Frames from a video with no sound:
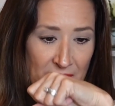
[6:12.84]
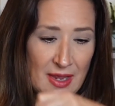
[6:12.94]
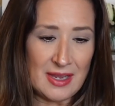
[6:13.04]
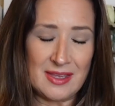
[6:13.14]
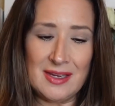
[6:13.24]

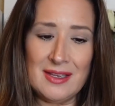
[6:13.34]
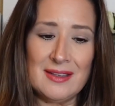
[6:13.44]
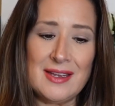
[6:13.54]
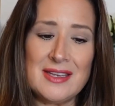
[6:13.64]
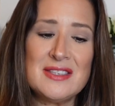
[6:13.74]
I think
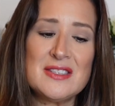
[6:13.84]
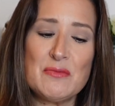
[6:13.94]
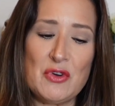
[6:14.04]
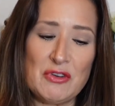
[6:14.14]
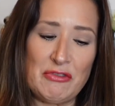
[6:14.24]
it leans
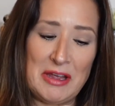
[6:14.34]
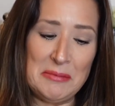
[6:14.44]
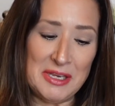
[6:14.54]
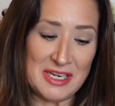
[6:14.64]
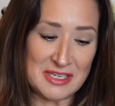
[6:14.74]
more
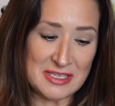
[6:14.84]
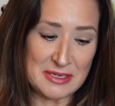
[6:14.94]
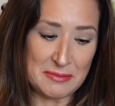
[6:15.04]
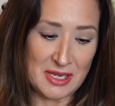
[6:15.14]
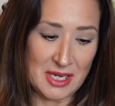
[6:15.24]
feminine
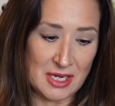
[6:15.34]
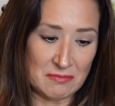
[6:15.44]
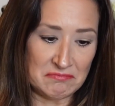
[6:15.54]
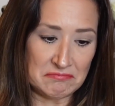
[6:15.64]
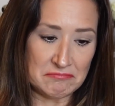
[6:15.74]
to me.
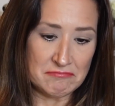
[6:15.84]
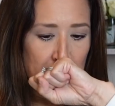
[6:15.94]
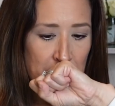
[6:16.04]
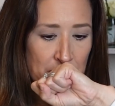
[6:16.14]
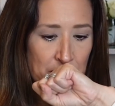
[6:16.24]

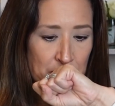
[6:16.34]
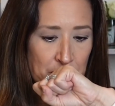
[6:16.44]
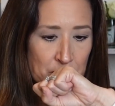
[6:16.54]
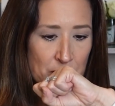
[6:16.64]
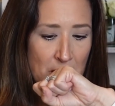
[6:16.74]

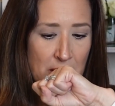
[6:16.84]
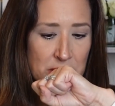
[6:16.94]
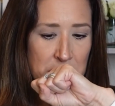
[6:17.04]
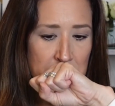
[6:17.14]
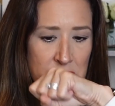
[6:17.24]

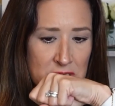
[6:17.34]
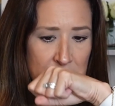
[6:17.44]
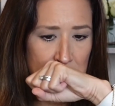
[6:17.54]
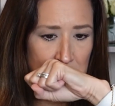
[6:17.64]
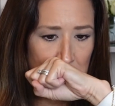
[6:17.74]
And this
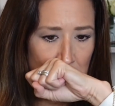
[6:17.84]
is,